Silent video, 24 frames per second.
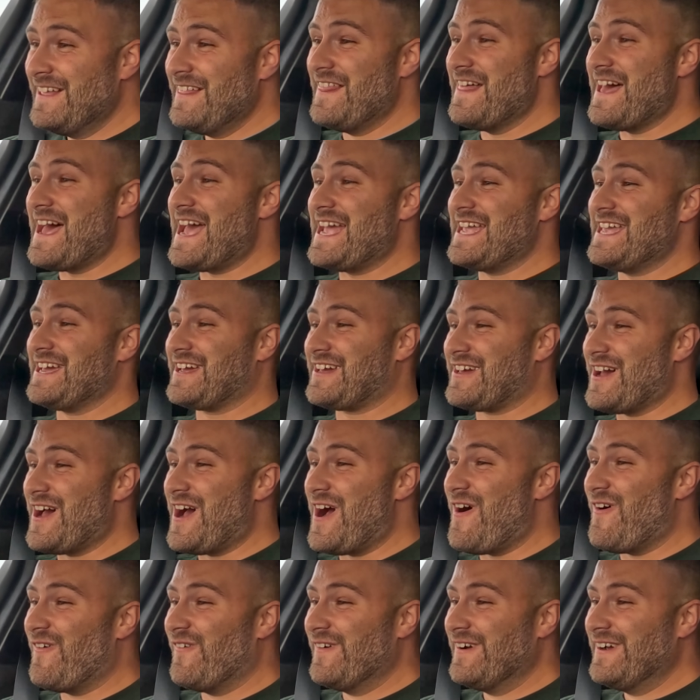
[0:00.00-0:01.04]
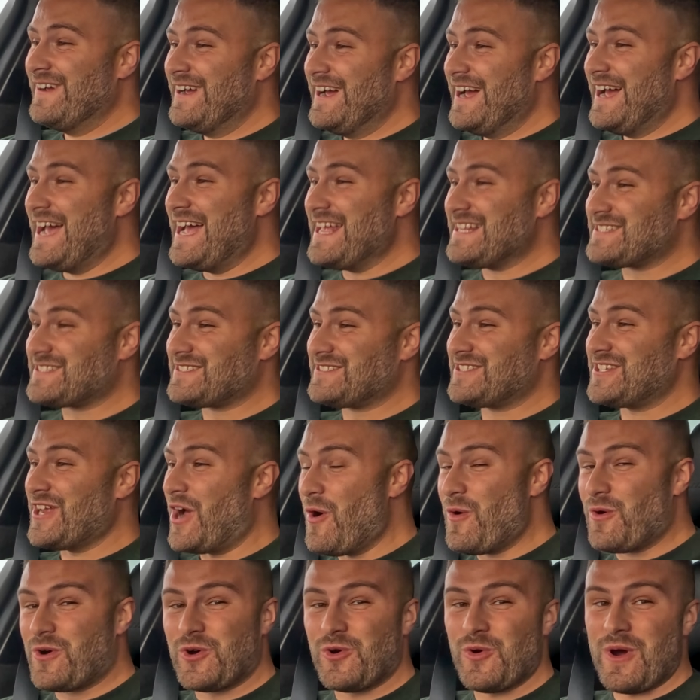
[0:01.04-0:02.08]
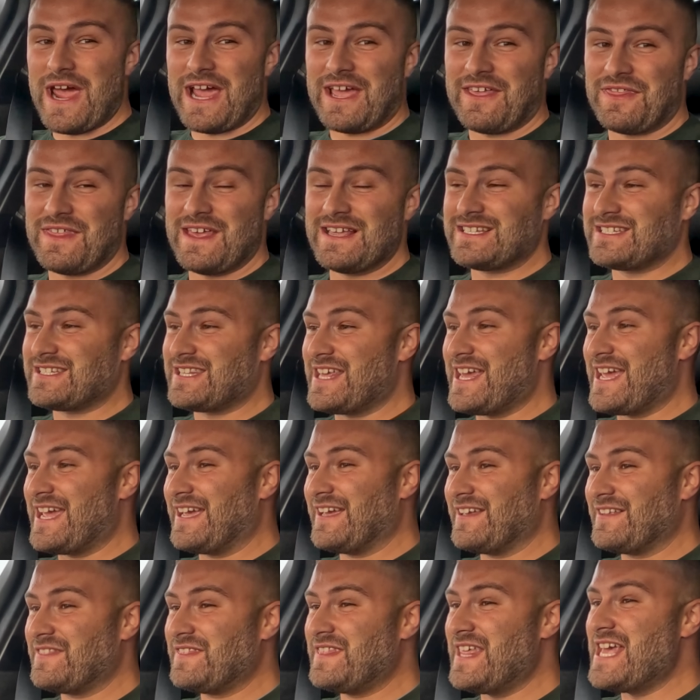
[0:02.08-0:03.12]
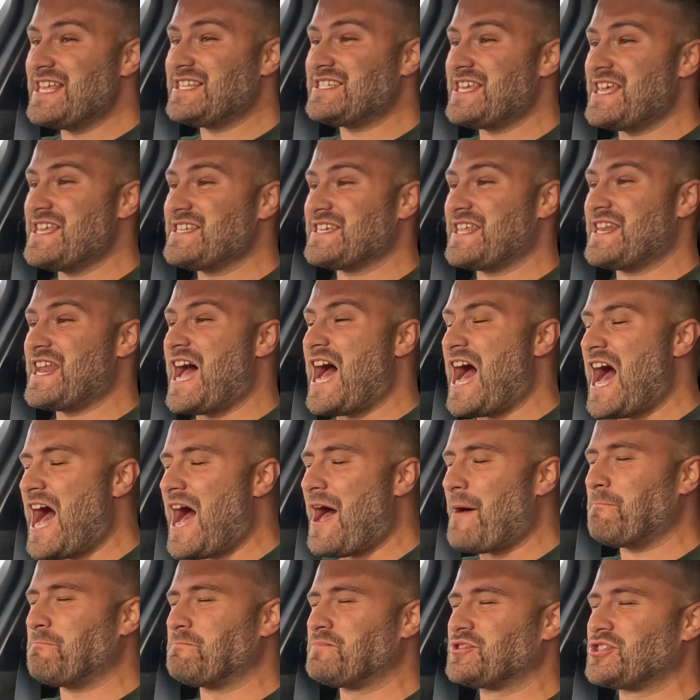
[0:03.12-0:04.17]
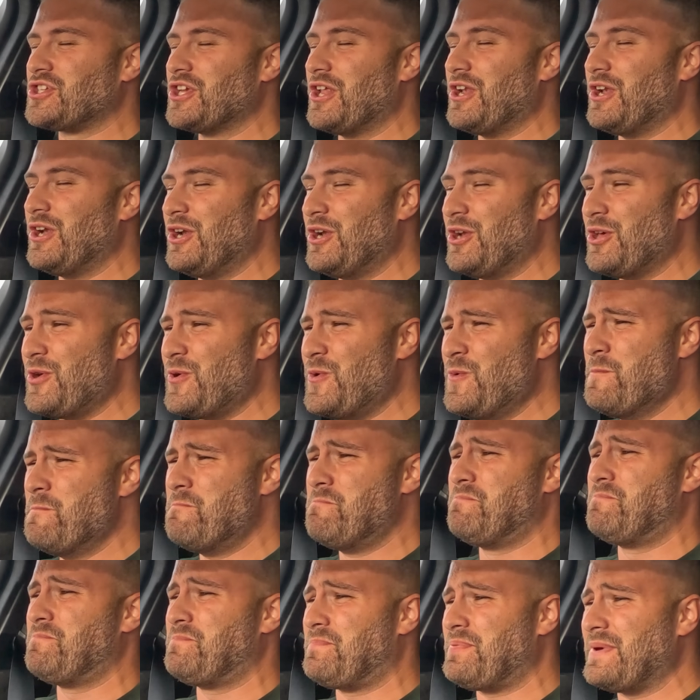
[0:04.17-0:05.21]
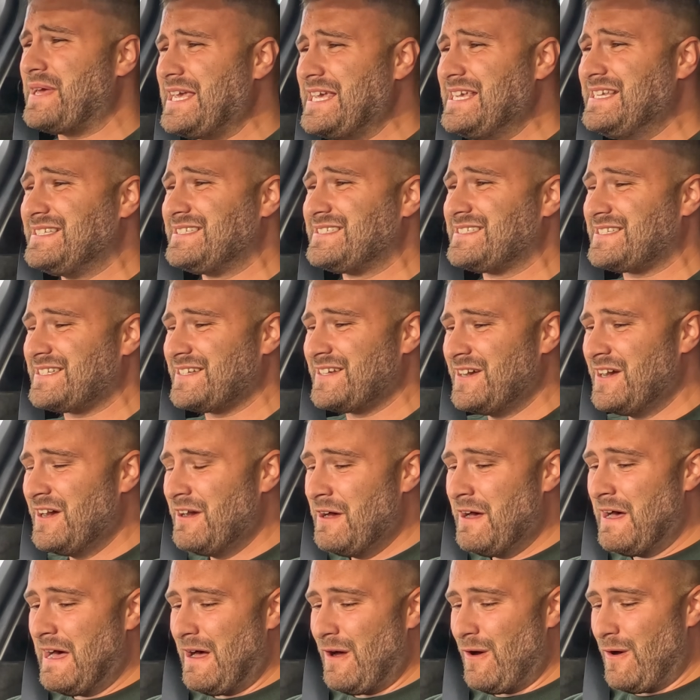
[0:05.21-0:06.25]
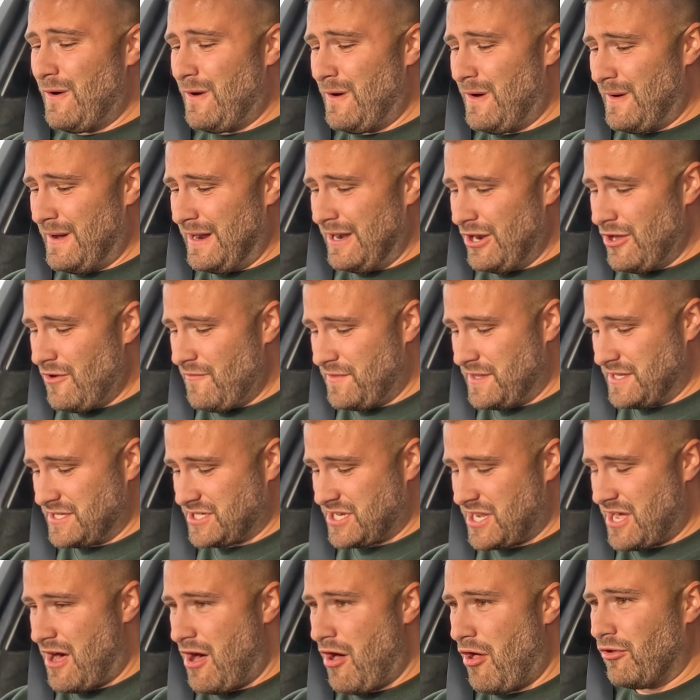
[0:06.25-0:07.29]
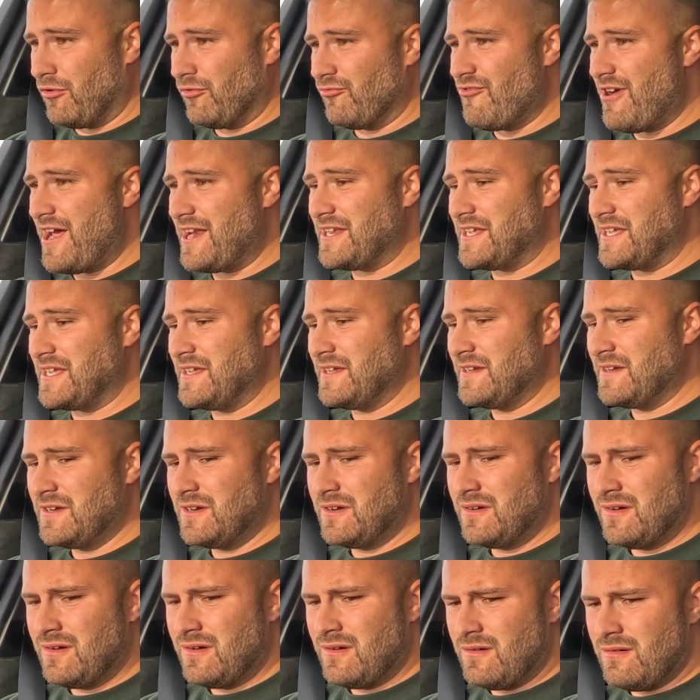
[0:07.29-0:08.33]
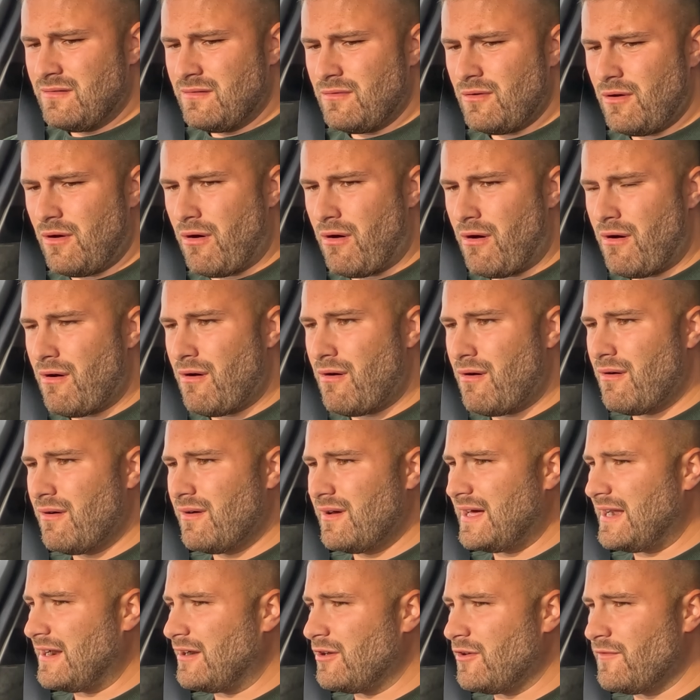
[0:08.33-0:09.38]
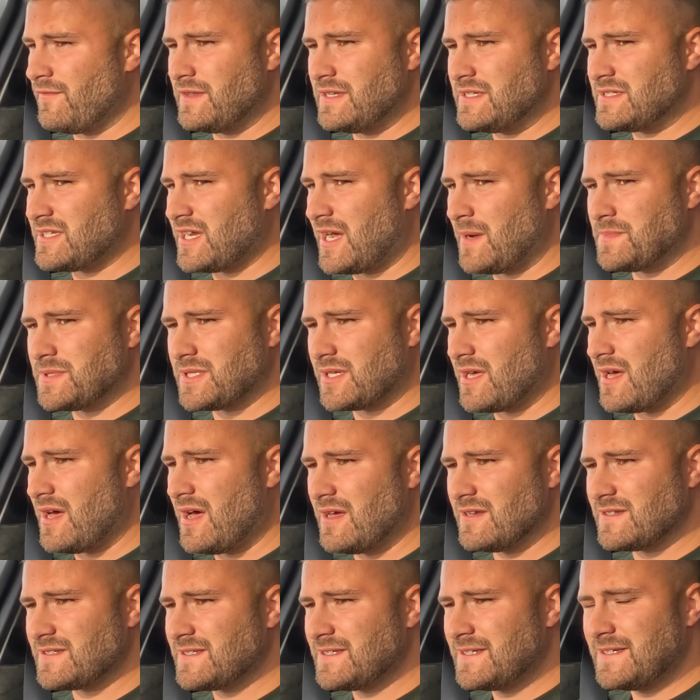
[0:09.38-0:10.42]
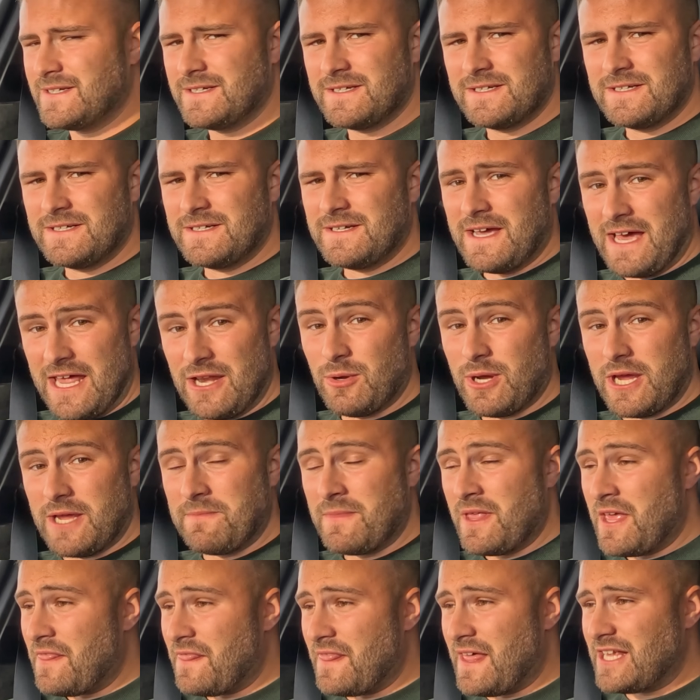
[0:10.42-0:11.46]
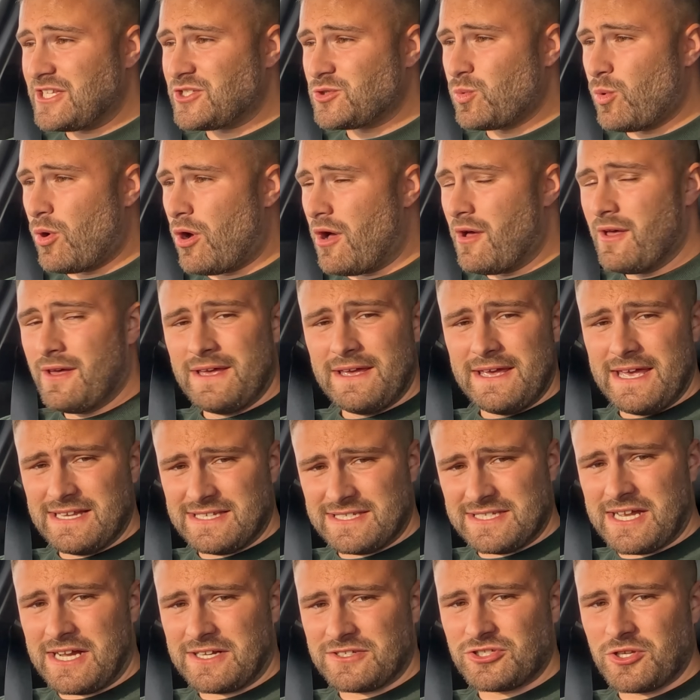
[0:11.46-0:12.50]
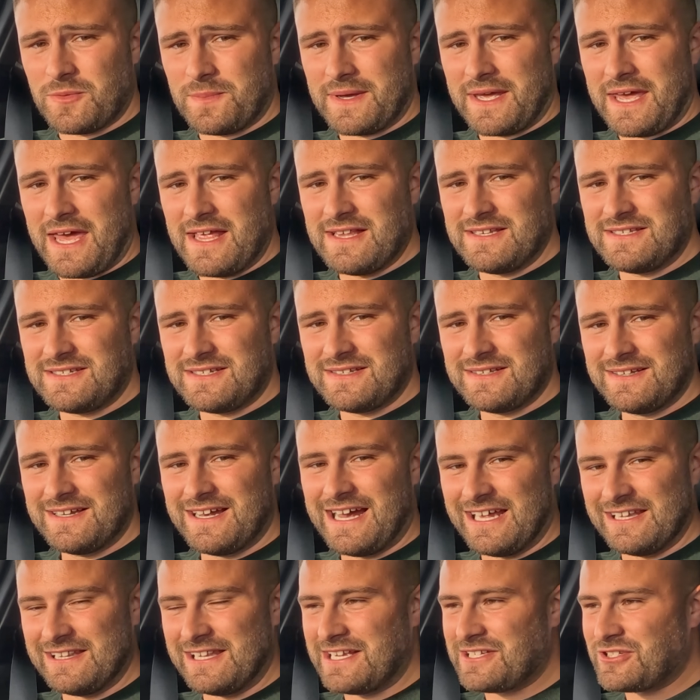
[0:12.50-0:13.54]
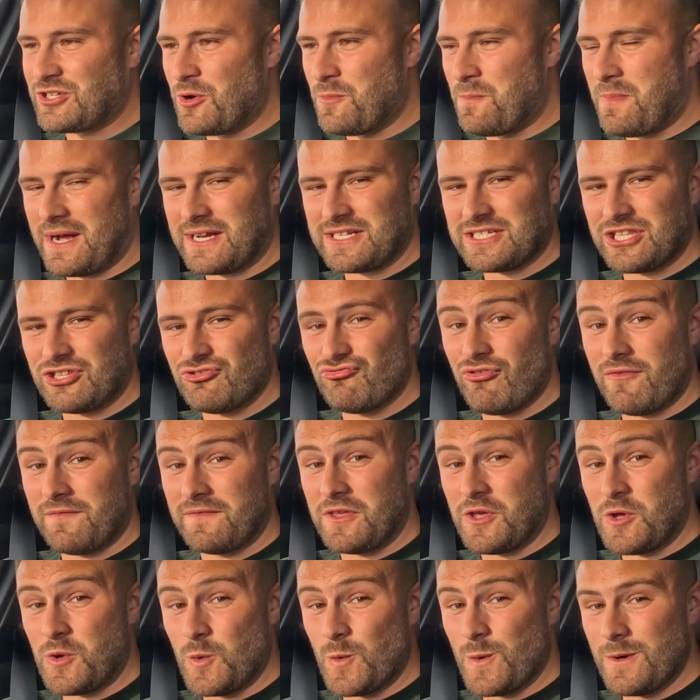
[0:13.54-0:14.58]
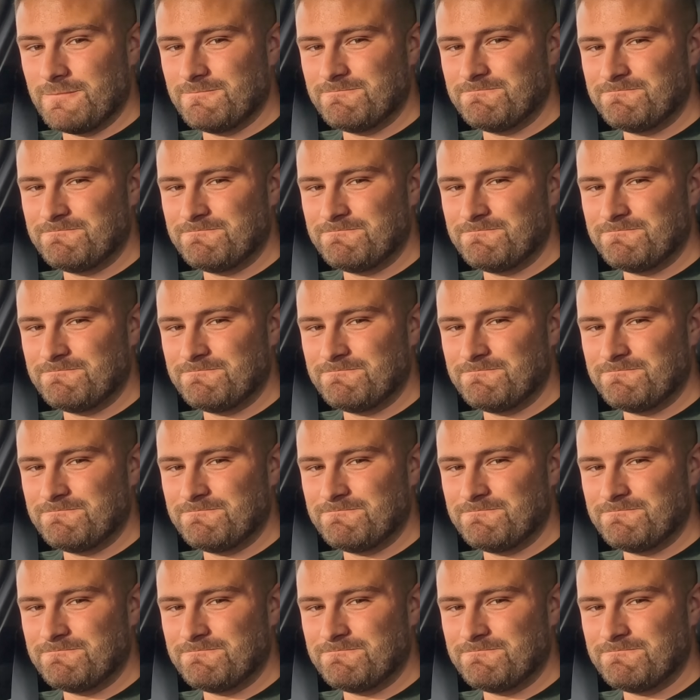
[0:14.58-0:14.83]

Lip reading: There you go. It's so quick, this thing. This is an absolute beast. Oh, I love this car already. Oh, I love these types of cars. Anyway, that's what it stacks up against, and let's go back to the review.